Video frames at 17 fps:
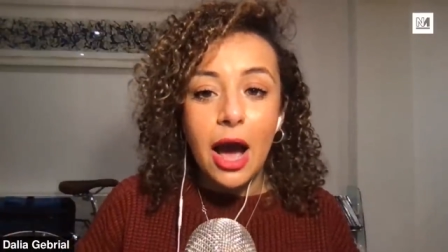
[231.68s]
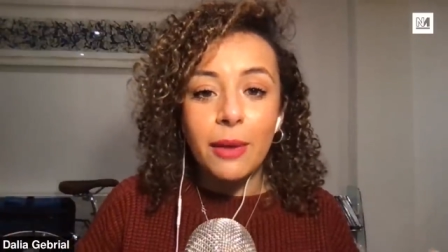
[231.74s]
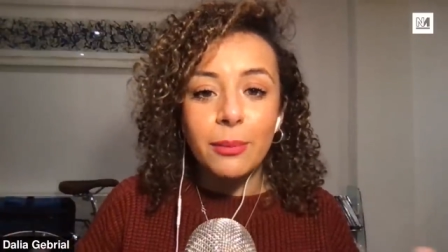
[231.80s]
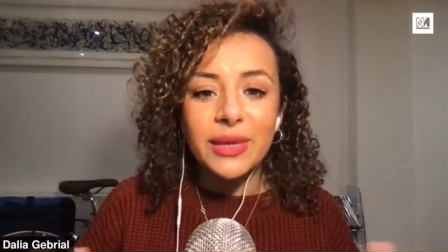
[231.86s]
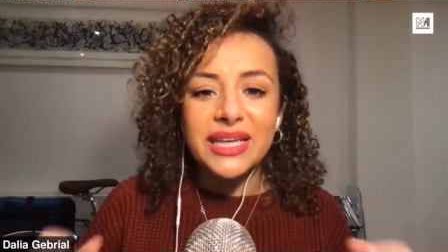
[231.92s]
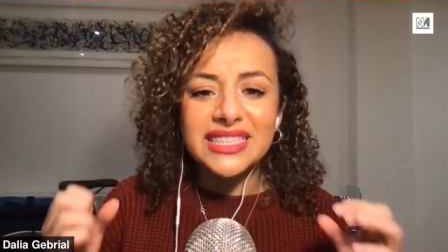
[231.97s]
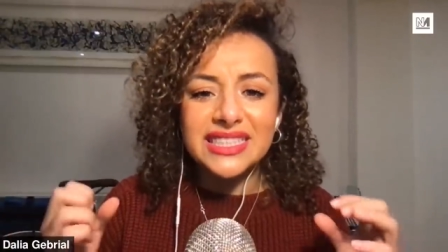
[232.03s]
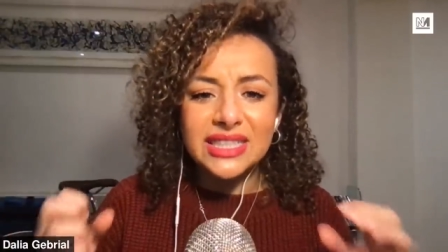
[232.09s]

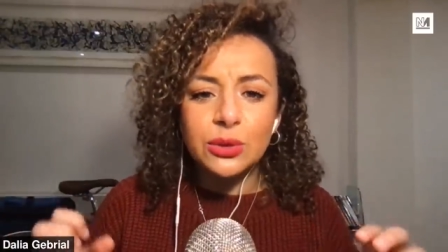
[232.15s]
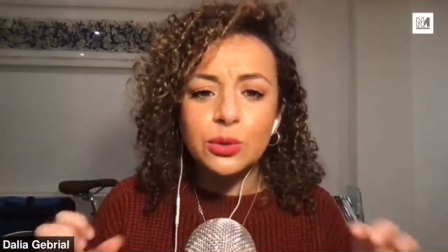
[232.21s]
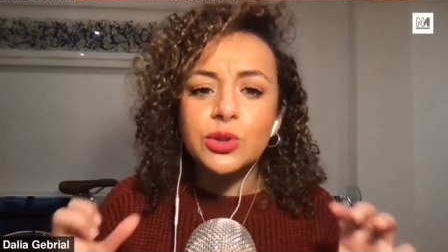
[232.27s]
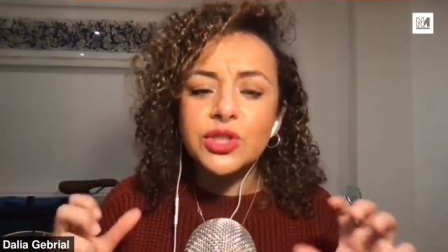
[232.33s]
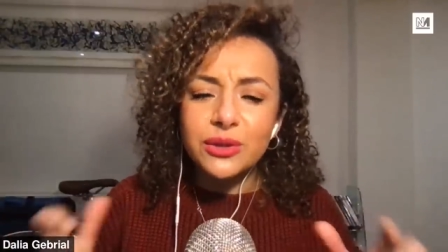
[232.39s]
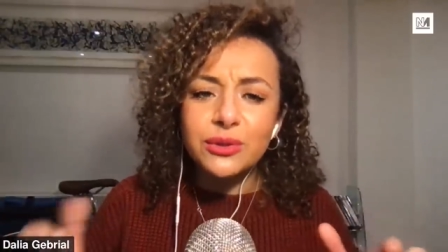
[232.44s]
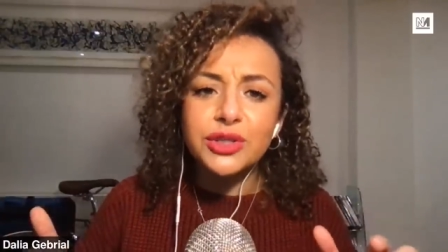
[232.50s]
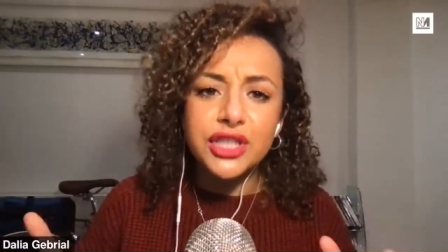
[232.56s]
Um, it's
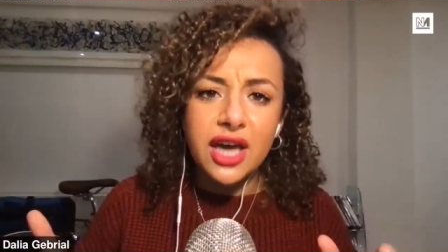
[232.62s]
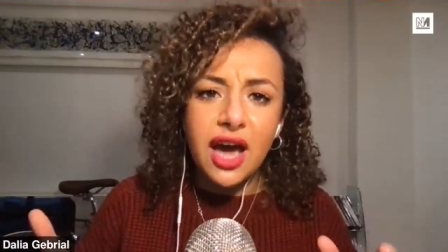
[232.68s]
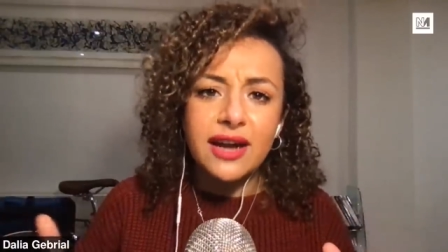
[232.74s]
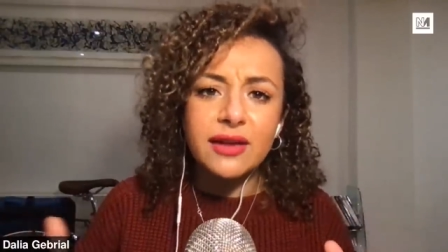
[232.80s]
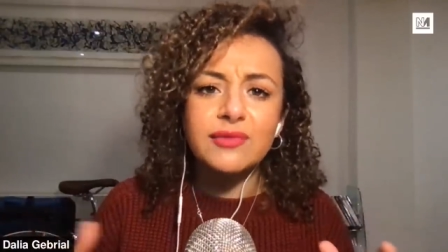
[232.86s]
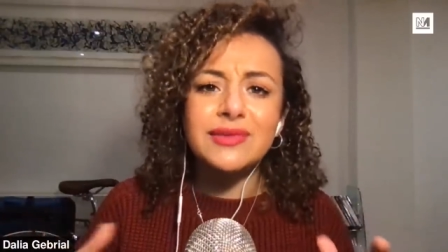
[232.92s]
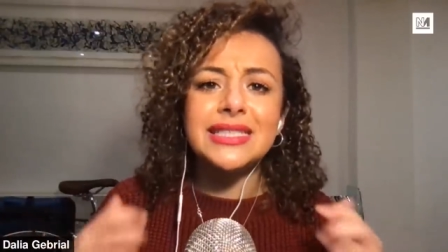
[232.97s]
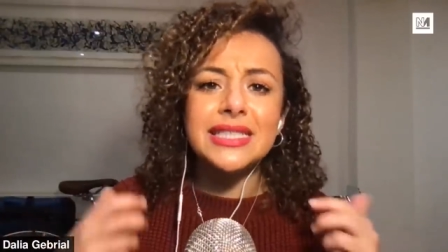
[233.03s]
also to
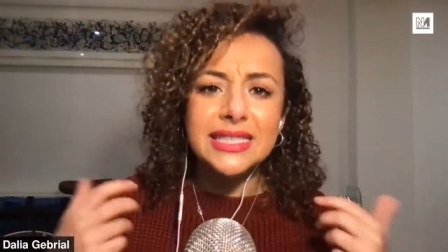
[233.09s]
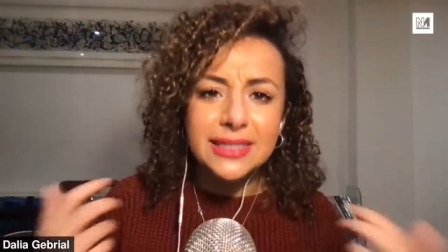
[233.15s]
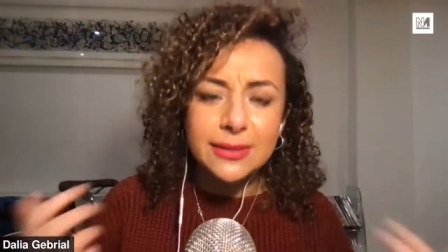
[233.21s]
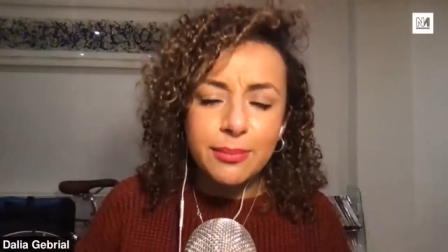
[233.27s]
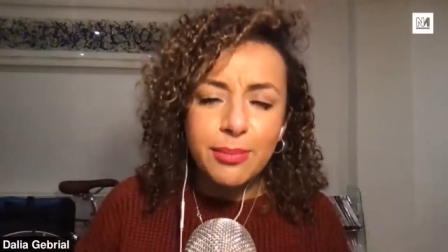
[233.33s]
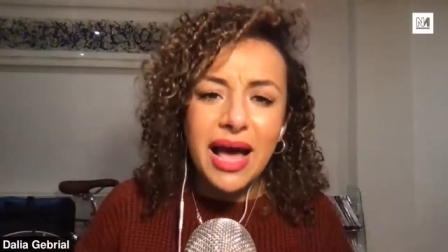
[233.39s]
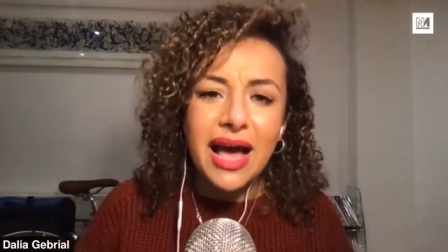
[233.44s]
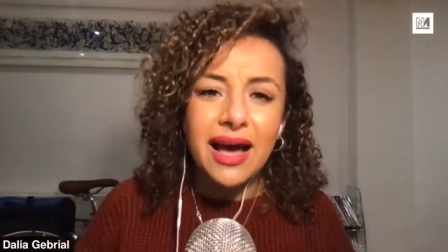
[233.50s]
kind of
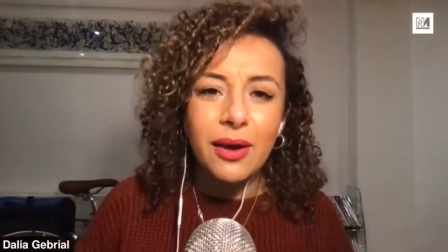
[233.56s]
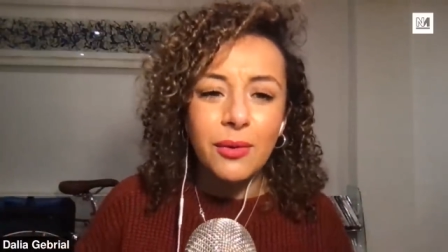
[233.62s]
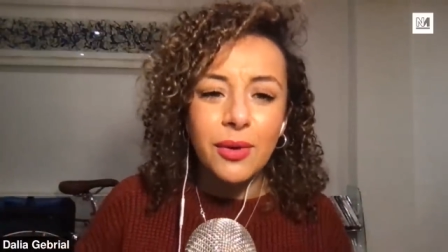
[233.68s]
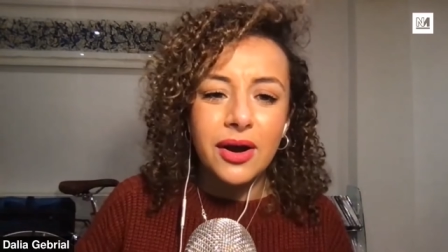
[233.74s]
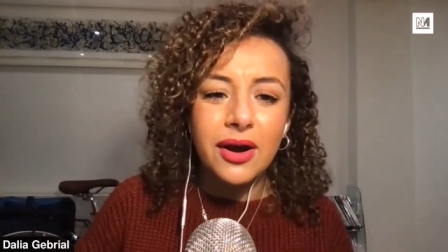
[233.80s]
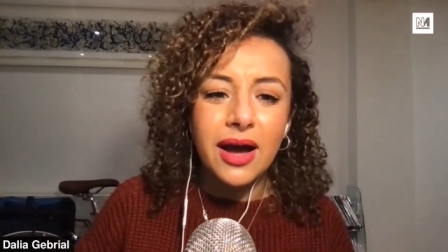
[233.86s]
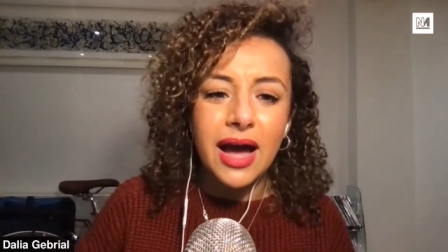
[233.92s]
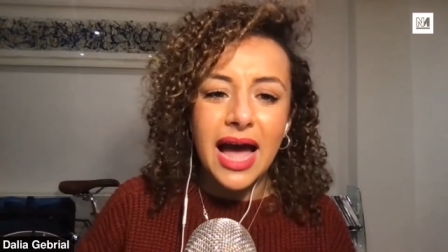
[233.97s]

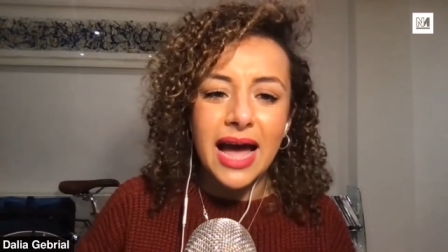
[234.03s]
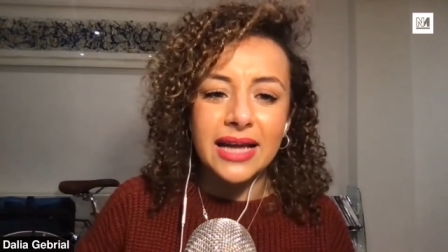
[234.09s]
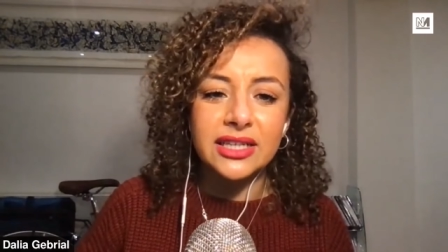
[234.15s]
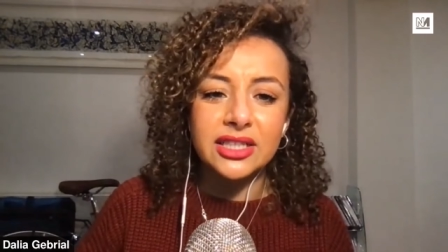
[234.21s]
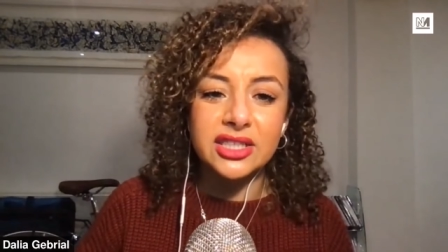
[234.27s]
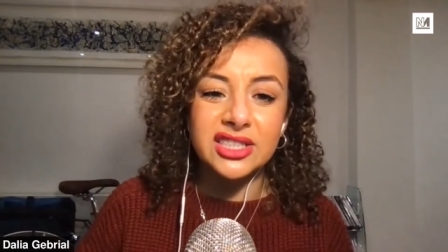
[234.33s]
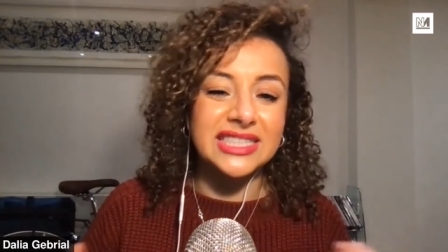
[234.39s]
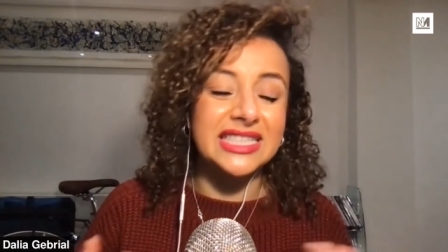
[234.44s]
disempower
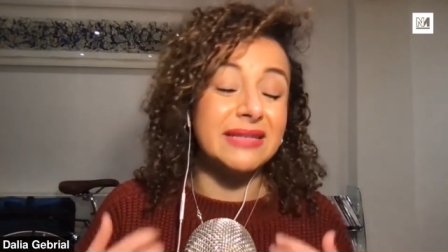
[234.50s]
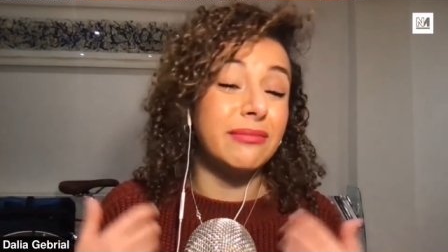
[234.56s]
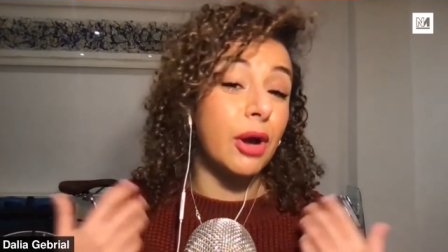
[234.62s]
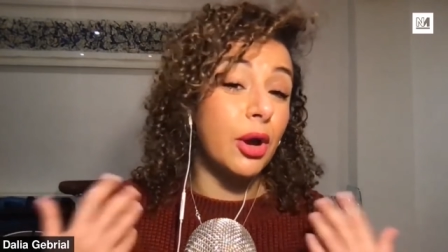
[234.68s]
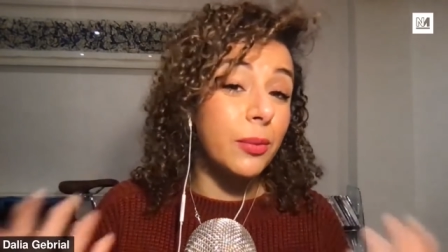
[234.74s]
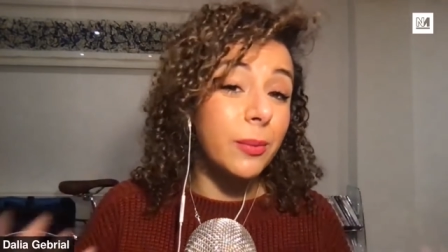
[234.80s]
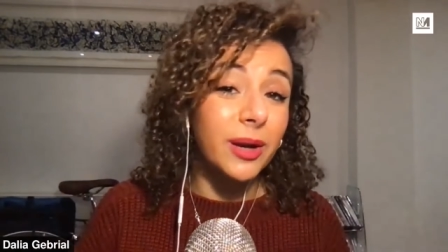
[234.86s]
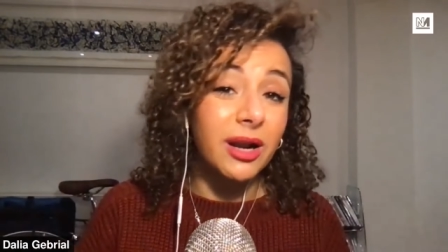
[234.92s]
and
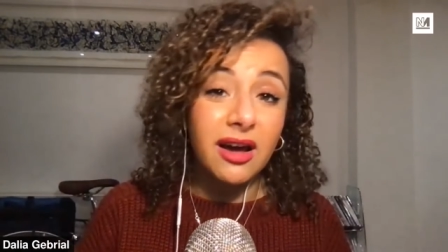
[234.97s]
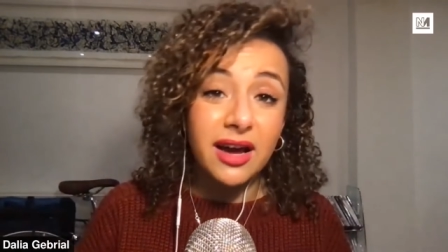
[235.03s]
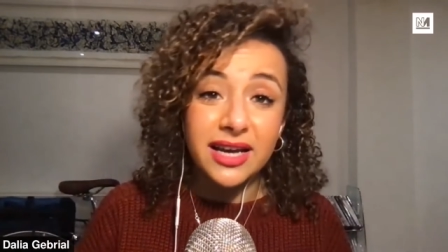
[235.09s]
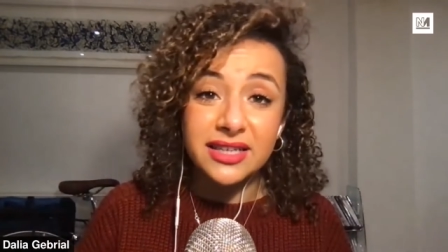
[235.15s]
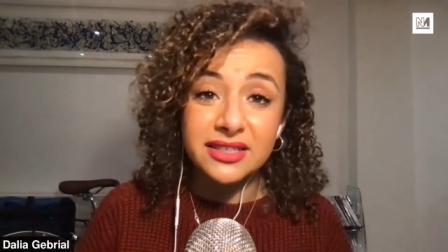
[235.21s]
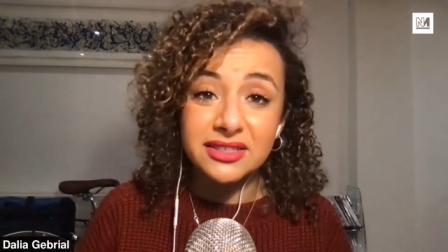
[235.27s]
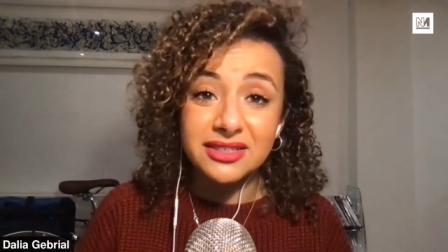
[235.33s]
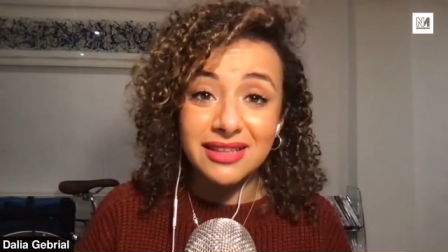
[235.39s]

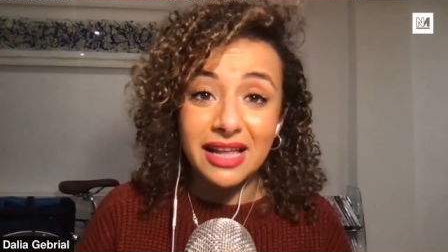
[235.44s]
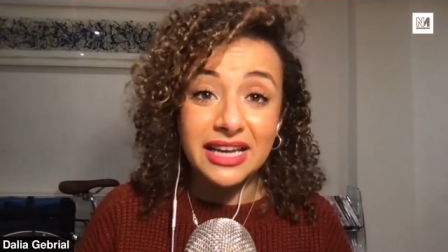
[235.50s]
demobilize